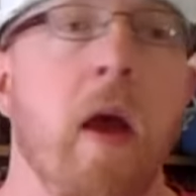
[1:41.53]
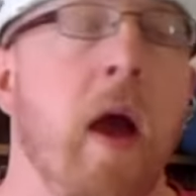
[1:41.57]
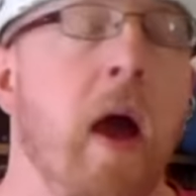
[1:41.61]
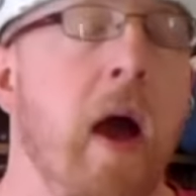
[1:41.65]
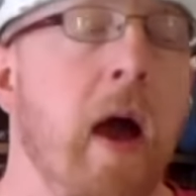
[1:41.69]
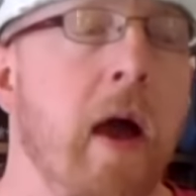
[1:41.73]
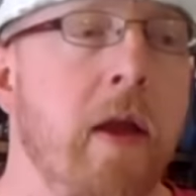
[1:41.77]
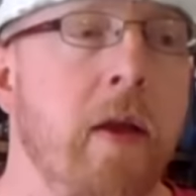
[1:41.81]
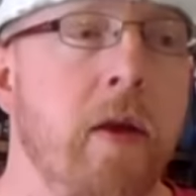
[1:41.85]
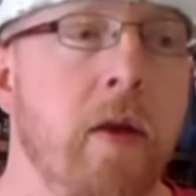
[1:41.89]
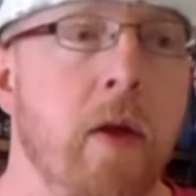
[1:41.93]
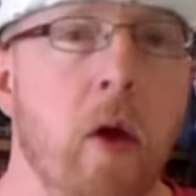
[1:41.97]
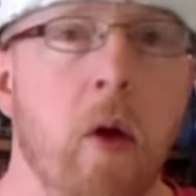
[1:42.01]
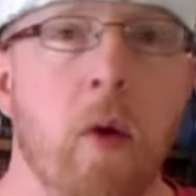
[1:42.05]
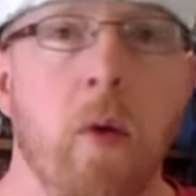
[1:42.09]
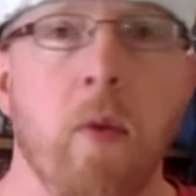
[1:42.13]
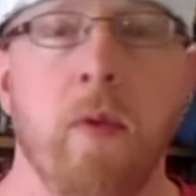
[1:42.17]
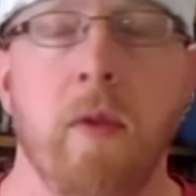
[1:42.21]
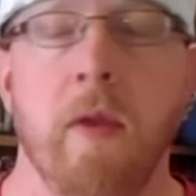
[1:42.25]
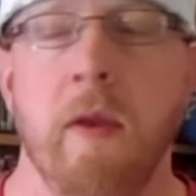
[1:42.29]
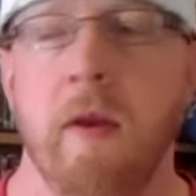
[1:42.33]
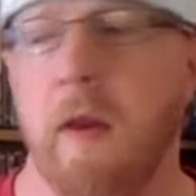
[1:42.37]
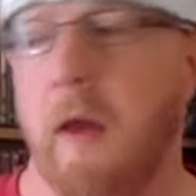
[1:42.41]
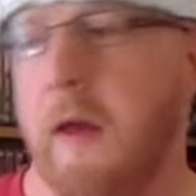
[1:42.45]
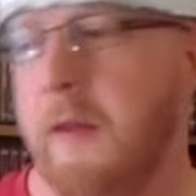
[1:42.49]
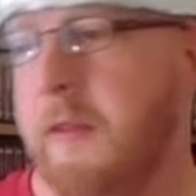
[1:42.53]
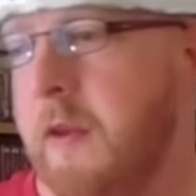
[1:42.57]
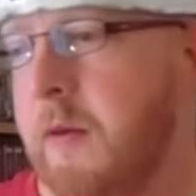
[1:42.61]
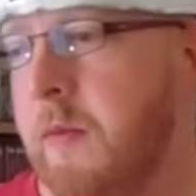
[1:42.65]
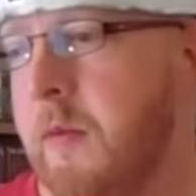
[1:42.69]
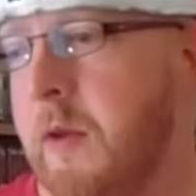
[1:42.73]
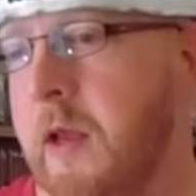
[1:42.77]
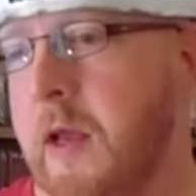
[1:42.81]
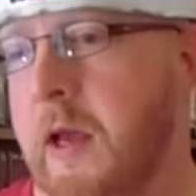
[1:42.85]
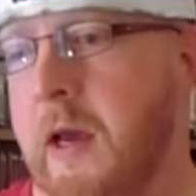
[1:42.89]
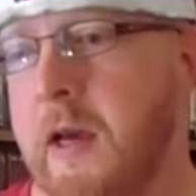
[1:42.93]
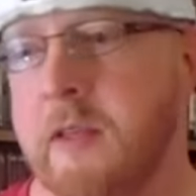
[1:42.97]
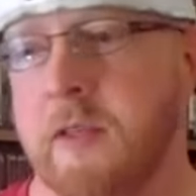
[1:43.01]
I know that not that
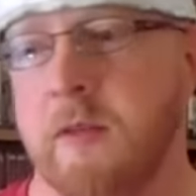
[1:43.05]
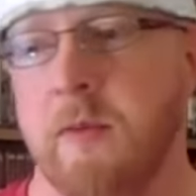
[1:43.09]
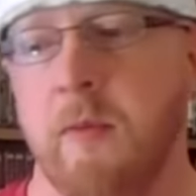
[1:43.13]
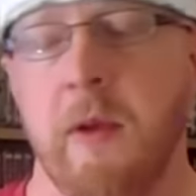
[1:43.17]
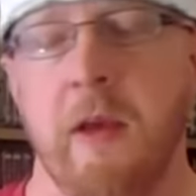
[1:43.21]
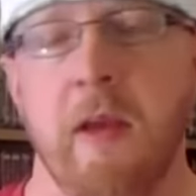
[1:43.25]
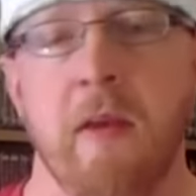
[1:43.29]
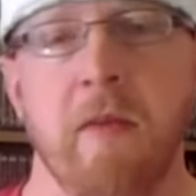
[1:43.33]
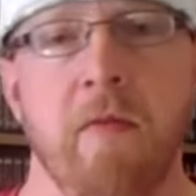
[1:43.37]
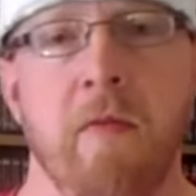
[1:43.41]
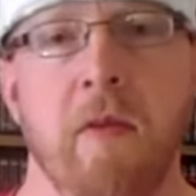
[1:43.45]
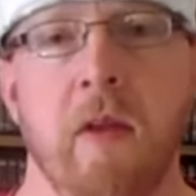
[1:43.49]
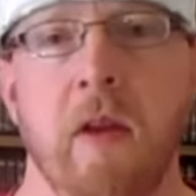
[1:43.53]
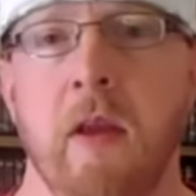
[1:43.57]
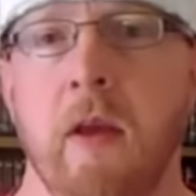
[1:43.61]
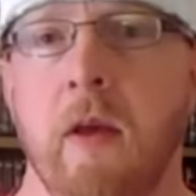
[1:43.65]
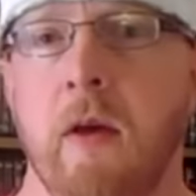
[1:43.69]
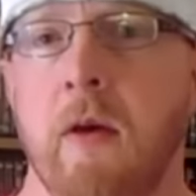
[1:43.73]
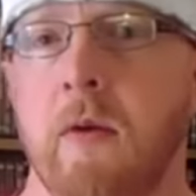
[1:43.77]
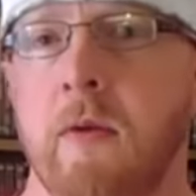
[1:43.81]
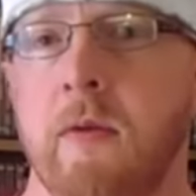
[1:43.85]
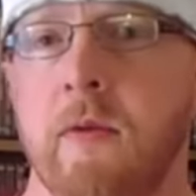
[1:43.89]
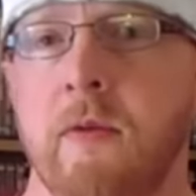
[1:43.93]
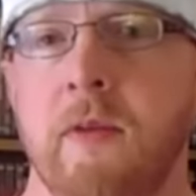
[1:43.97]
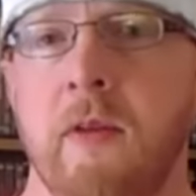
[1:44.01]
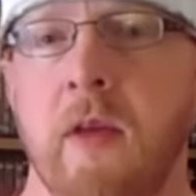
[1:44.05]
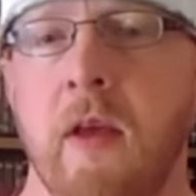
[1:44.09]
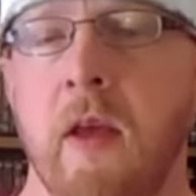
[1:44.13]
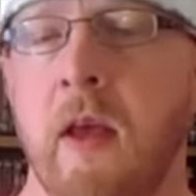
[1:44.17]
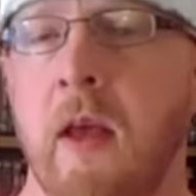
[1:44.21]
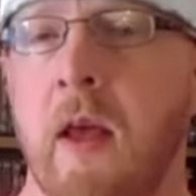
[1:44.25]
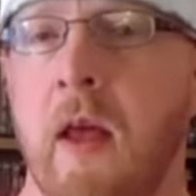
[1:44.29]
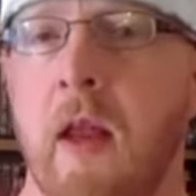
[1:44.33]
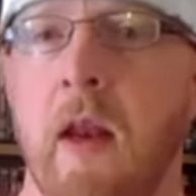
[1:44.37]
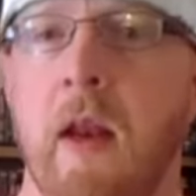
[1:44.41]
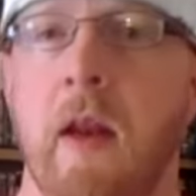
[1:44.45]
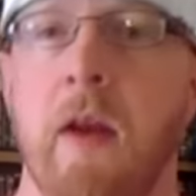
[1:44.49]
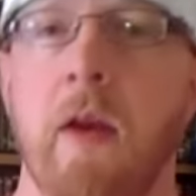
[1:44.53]
many guys are making videos,
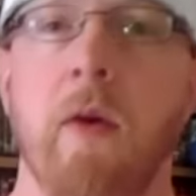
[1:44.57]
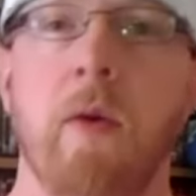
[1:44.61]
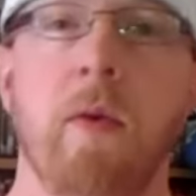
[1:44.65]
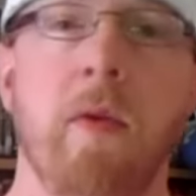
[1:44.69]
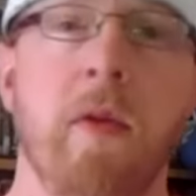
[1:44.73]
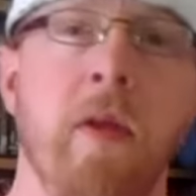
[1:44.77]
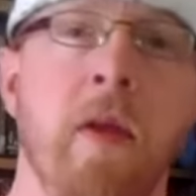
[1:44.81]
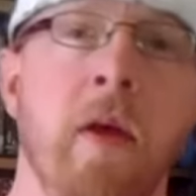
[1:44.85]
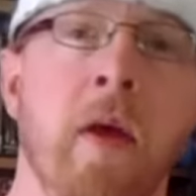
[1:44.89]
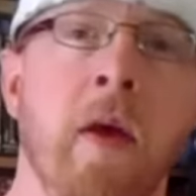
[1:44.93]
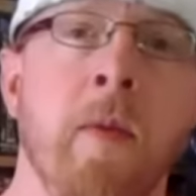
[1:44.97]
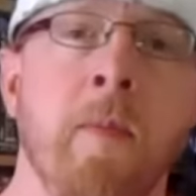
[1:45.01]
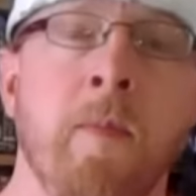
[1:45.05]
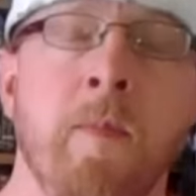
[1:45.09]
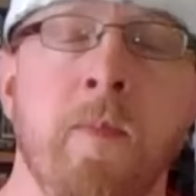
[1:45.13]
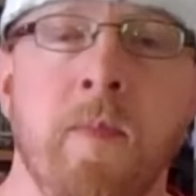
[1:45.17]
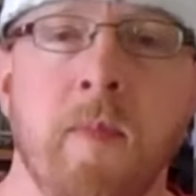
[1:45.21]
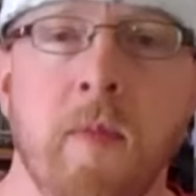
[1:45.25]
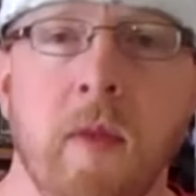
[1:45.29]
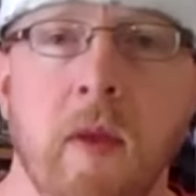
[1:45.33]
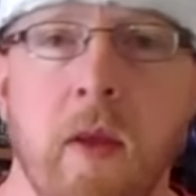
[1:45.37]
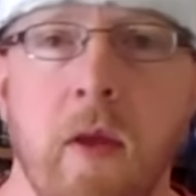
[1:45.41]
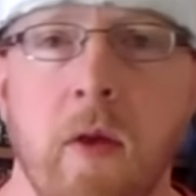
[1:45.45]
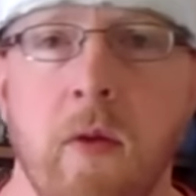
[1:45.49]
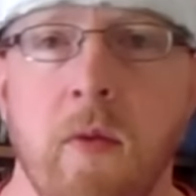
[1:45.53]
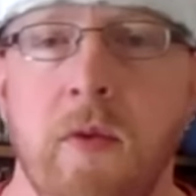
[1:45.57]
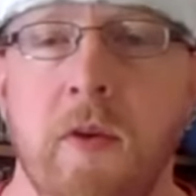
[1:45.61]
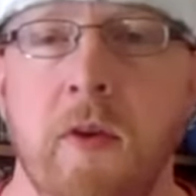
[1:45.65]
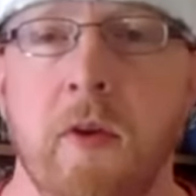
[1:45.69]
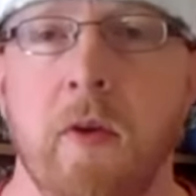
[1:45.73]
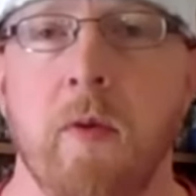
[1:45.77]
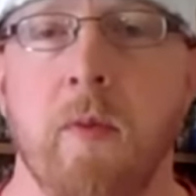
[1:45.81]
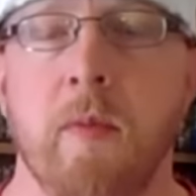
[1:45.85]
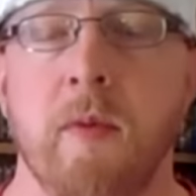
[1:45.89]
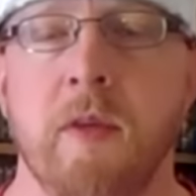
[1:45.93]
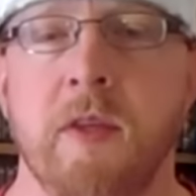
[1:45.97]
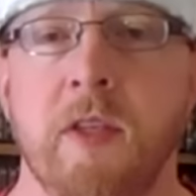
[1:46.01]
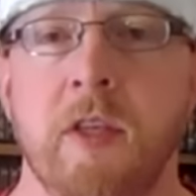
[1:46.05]
and I know that
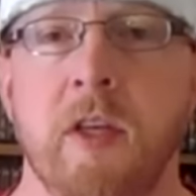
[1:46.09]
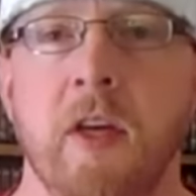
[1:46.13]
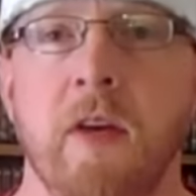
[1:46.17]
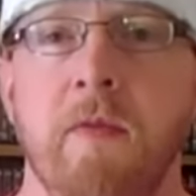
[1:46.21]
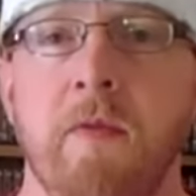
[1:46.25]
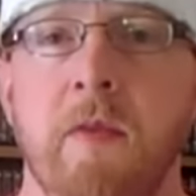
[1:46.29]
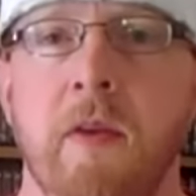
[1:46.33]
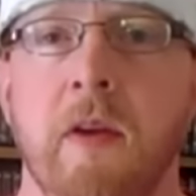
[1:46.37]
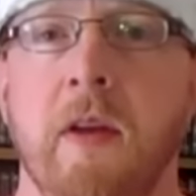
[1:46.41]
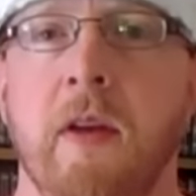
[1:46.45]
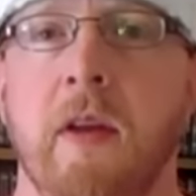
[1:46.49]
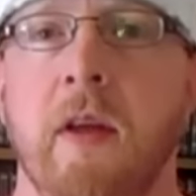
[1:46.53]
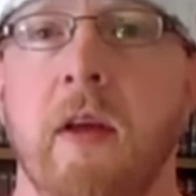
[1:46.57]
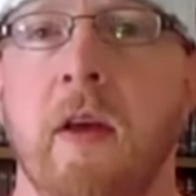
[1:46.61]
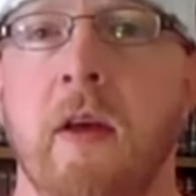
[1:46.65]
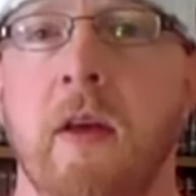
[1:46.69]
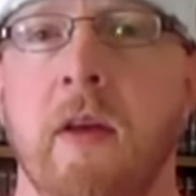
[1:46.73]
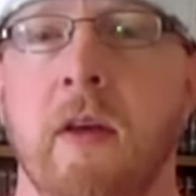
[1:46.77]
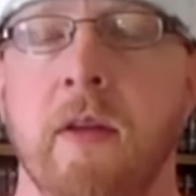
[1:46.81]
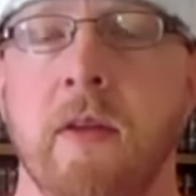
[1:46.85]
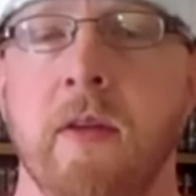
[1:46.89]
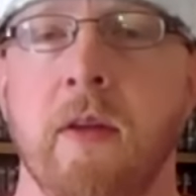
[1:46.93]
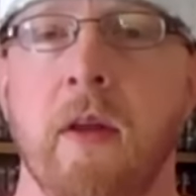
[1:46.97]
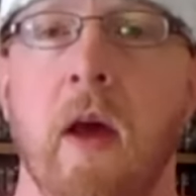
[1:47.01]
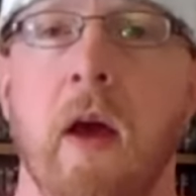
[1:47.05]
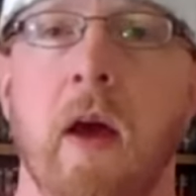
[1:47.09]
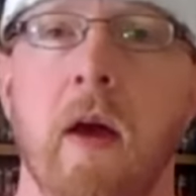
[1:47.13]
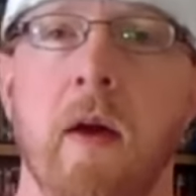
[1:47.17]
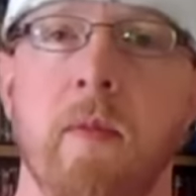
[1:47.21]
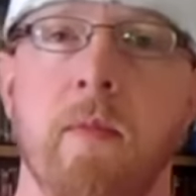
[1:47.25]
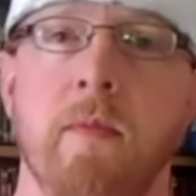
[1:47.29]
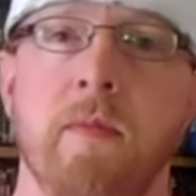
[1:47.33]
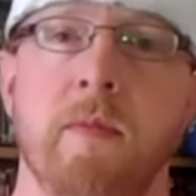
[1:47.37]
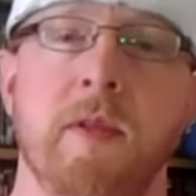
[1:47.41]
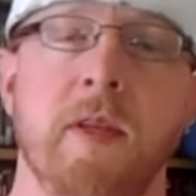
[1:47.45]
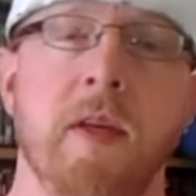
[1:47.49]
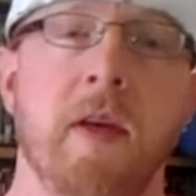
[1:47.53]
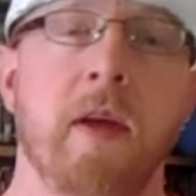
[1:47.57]
YouTube has shifted
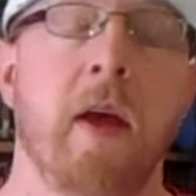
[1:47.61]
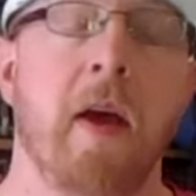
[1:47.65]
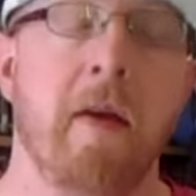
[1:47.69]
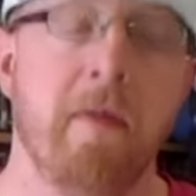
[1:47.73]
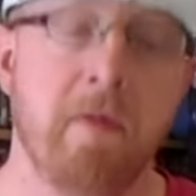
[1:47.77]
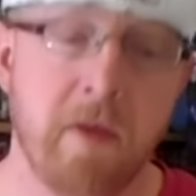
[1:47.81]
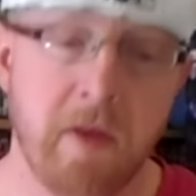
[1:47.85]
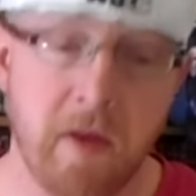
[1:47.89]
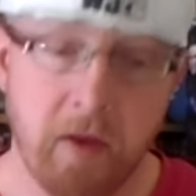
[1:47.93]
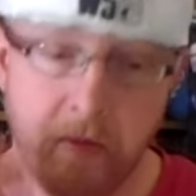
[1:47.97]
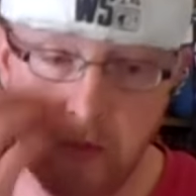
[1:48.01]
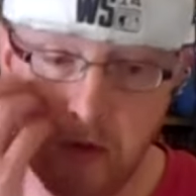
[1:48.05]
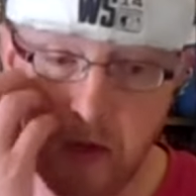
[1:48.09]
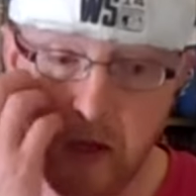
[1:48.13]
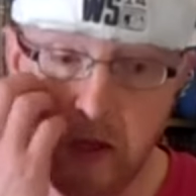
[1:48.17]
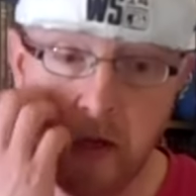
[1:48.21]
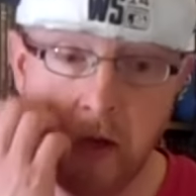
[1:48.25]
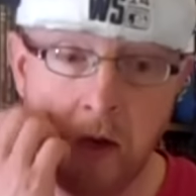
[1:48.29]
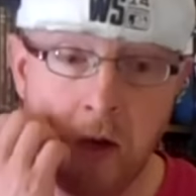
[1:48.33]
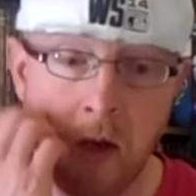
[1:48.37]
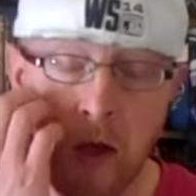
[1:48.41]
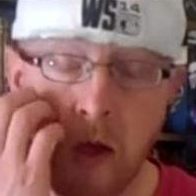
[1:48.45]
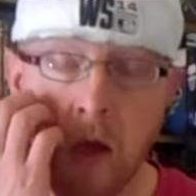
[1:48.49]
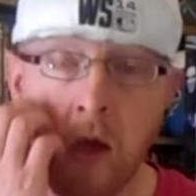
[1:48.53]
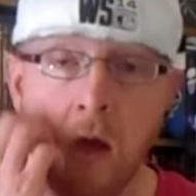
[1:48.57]
to everything being